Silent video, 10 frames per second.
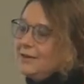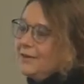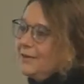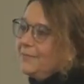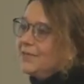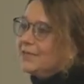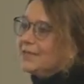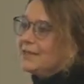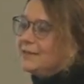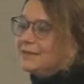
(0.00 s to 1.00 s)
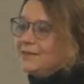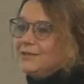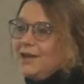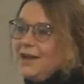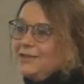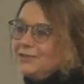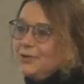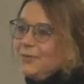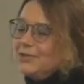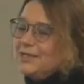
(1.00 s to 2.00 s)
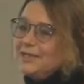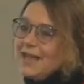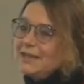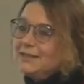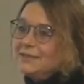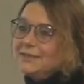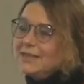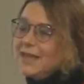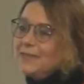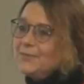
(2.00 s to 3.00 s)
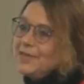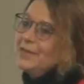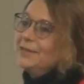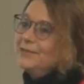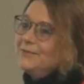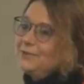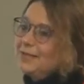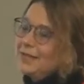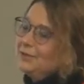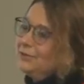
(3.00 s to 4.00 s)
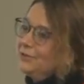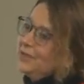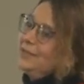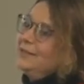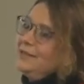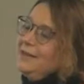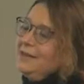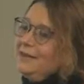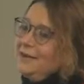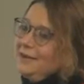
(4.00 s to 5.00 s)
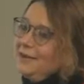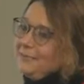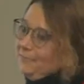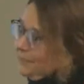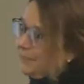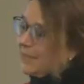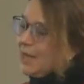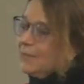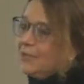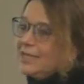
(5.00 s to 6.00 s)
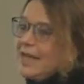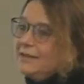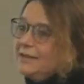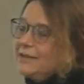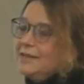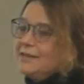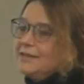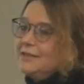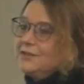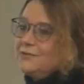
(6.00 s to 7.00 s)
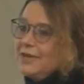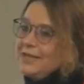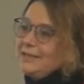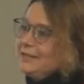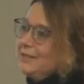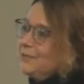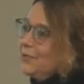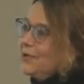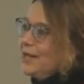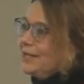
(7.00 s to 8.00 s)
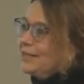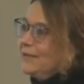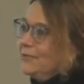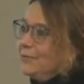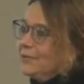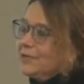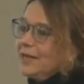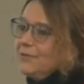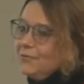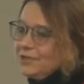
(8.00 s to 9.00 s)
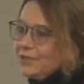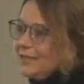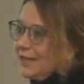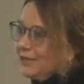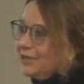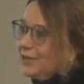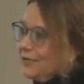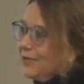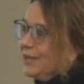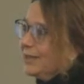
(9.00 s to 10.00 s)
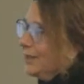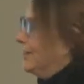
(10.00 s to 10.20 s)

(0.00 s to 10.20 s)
You can see that the lines are almost exactly the same because if you take a look at mortality to incidence rates, it's 0.87%, once again showing